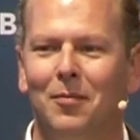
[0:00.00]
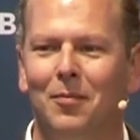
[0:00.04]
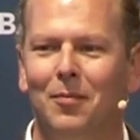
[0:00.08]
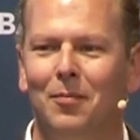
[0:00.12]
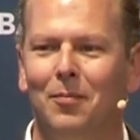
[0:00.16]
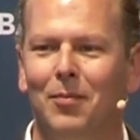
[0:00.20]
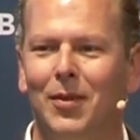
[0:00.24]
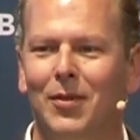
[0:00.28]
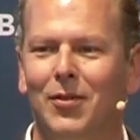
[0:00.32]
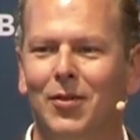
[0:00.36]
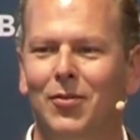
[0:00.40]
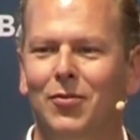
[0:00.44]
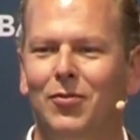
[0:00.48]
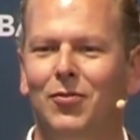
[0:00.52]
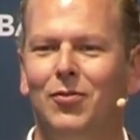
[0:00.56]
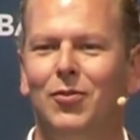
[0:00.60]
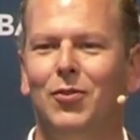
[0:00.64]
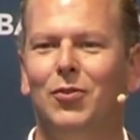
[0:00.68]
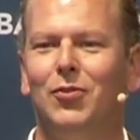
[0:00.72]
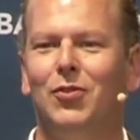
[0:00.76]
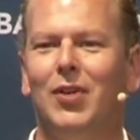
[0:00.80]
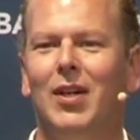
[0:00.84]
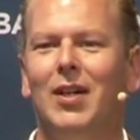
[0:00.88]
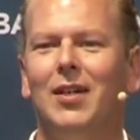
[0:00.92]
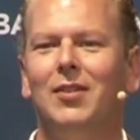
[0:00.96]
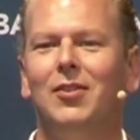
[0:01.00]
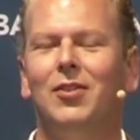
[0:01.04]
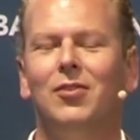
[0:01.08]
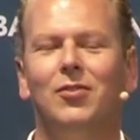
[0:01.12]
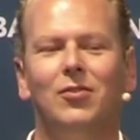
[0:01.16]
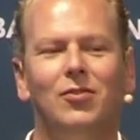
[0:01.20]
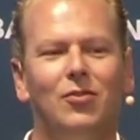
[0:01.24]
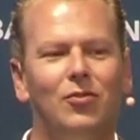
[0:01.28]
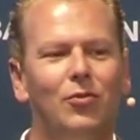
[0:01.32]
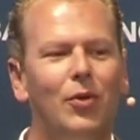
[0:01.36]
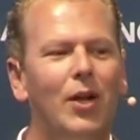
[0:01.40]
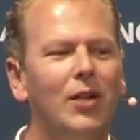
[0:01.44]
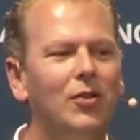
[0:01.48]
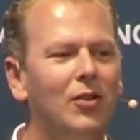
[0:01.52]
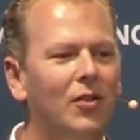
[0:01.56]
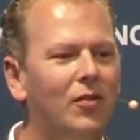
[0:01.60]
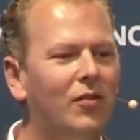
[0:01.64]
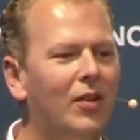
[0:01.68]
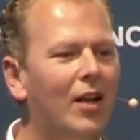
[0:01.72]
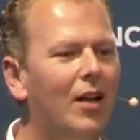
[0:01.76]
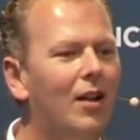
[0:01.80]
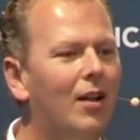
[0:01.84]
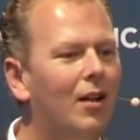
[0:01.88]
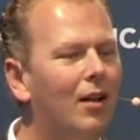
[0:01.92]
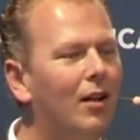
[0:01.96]
but to try to
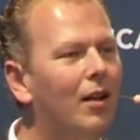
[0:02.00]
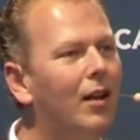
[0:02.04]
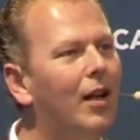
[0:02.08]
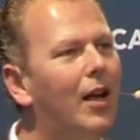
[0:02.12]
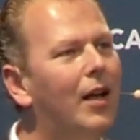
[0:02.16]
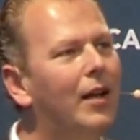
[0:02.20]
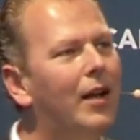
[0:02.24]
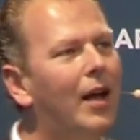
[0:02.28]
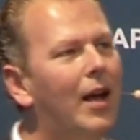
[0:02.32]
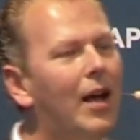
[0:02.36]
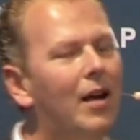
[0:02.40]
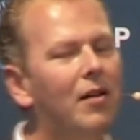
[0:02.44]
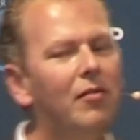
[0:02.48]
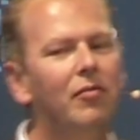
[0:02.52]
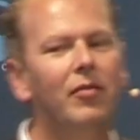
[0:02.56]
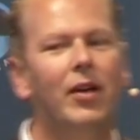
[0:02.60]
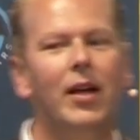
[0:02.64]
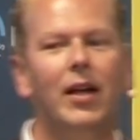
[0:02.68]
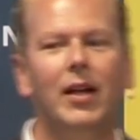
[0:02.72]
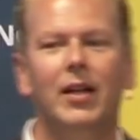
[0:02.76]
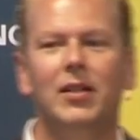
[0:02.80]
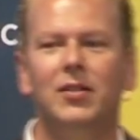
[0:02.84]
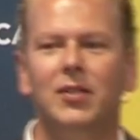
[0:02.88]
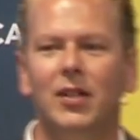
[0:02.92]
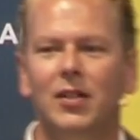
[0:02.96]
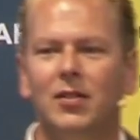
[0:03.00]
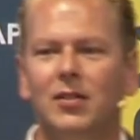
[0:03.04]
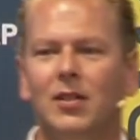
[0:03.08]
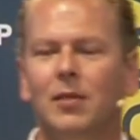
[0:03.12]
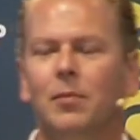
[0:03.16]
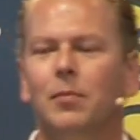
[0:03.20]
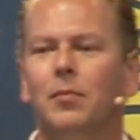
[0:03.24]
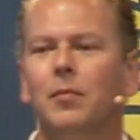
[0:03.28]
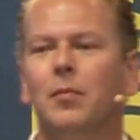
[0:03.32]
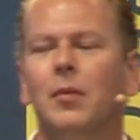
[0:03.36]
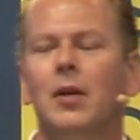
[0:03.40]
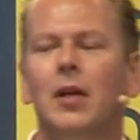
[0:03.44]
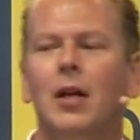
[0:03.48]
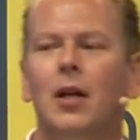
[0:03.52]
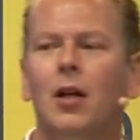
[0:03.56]
tell and have a system